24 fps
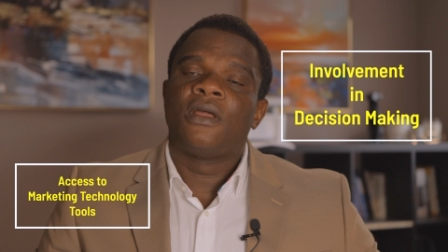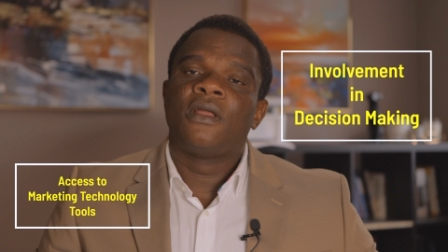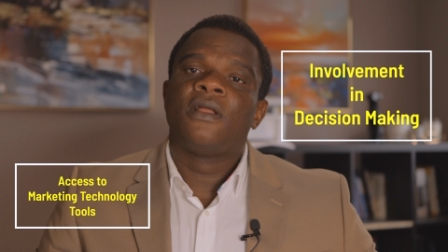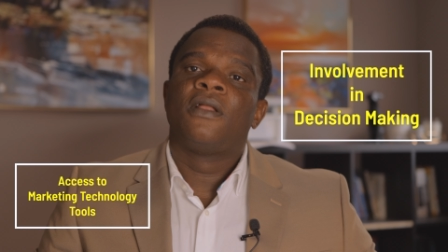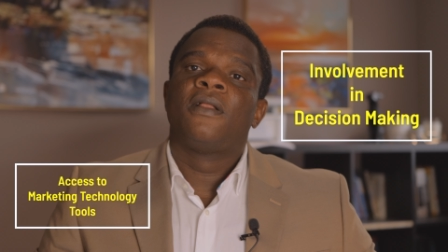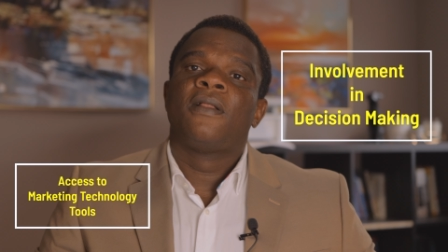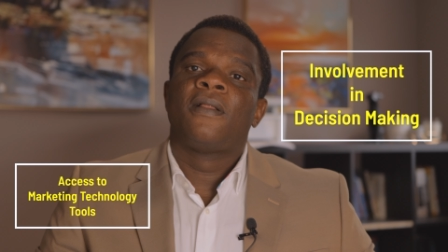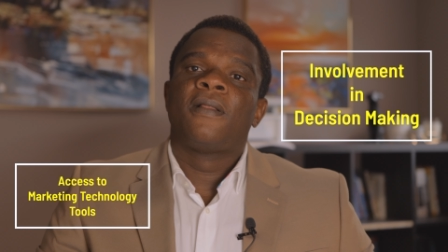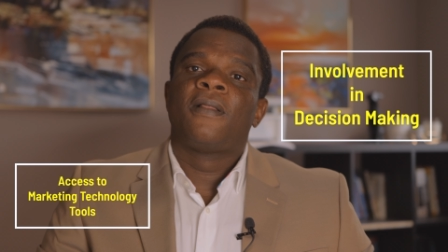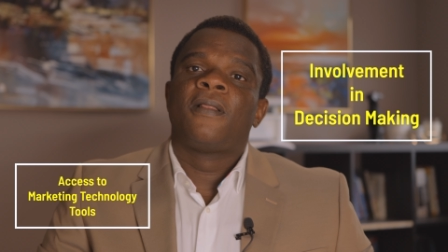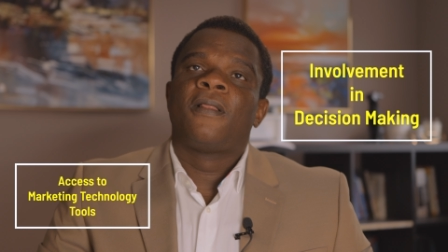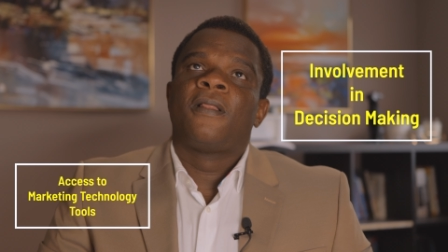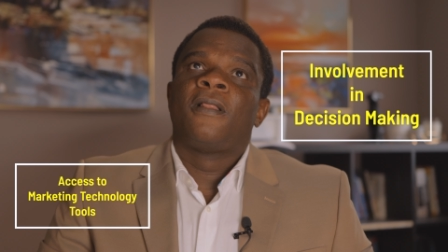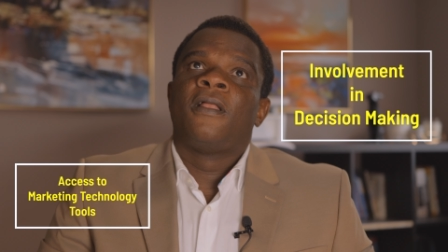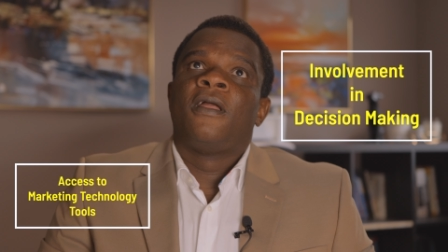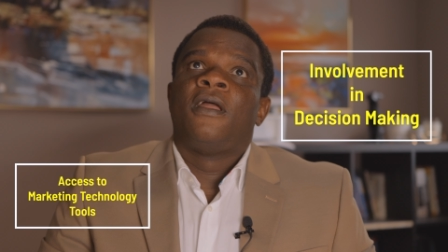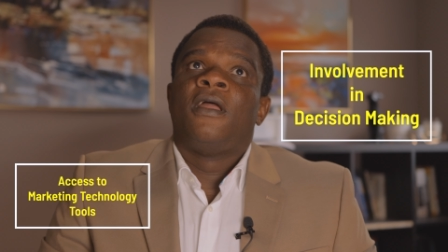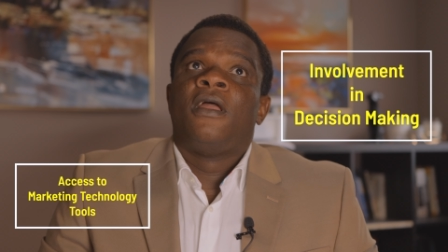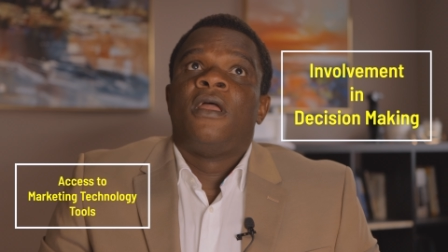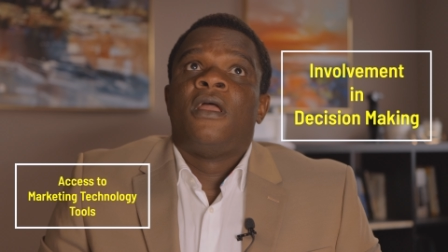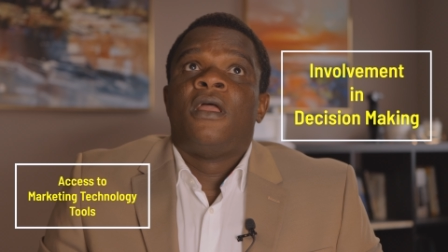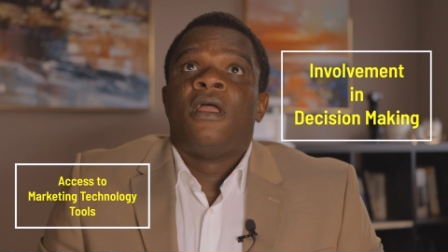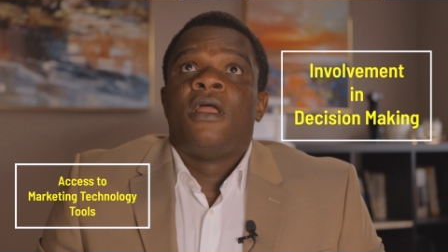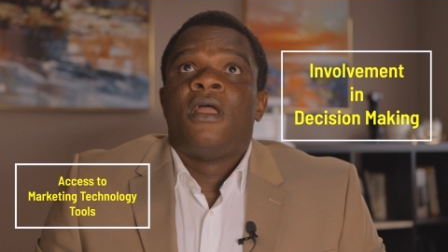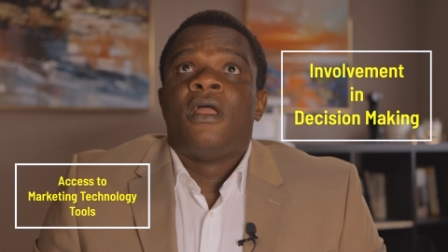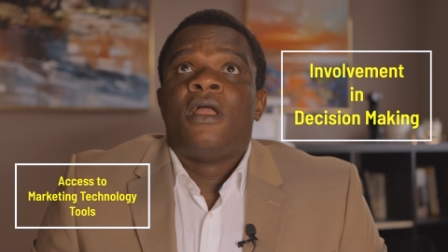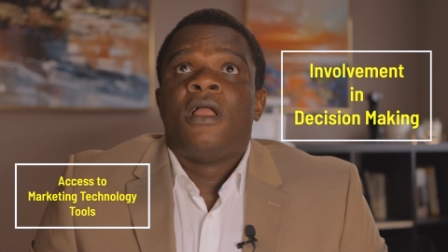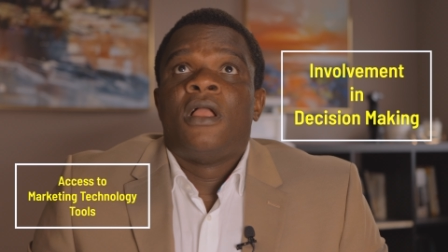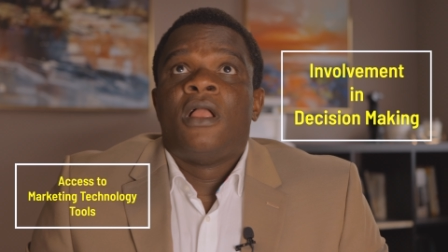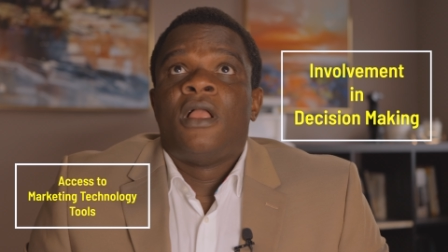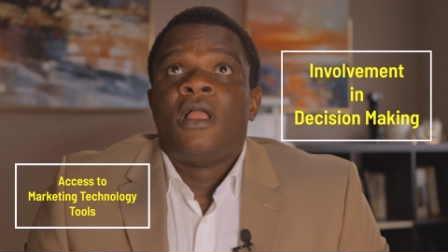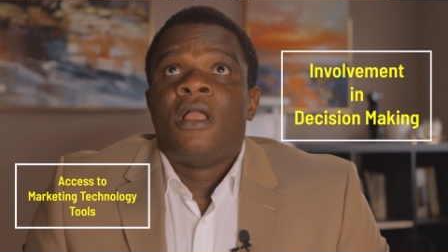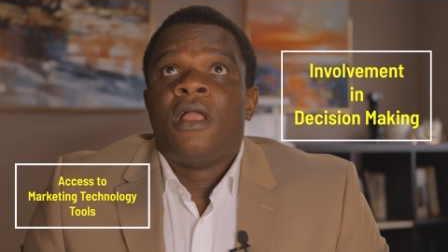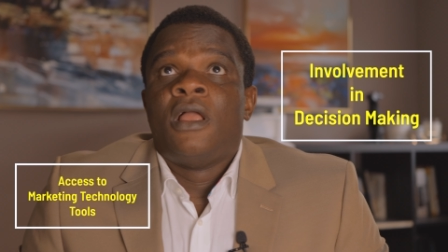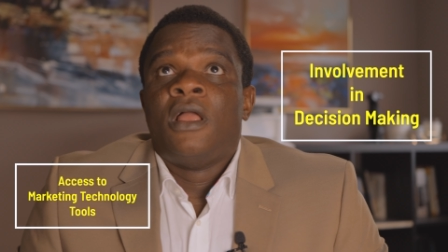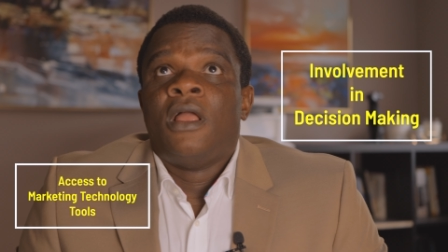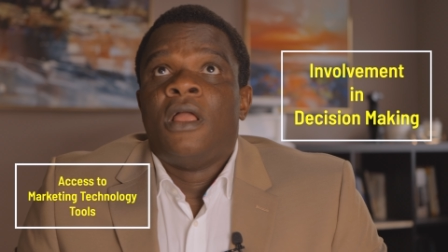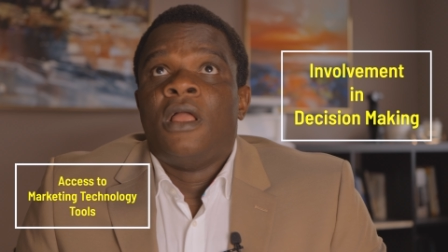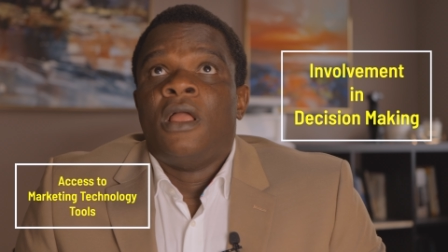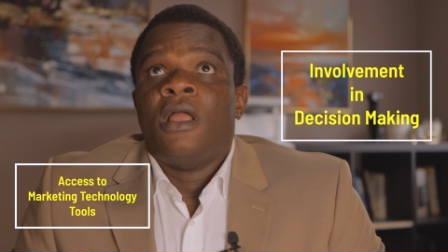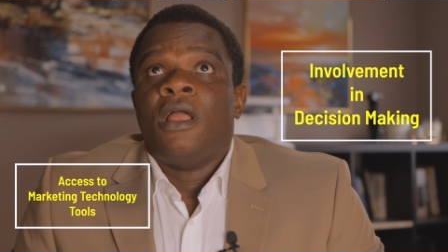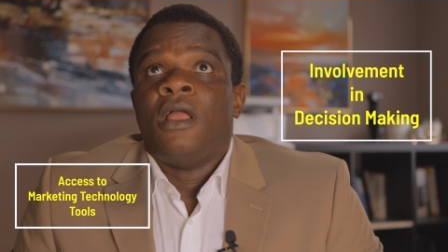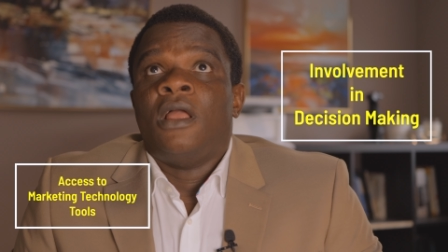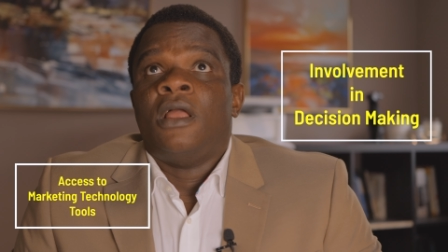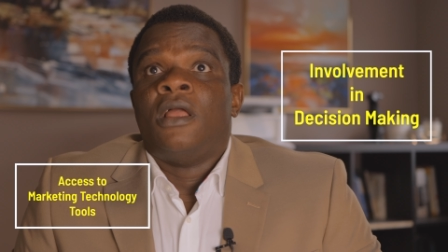there a difference between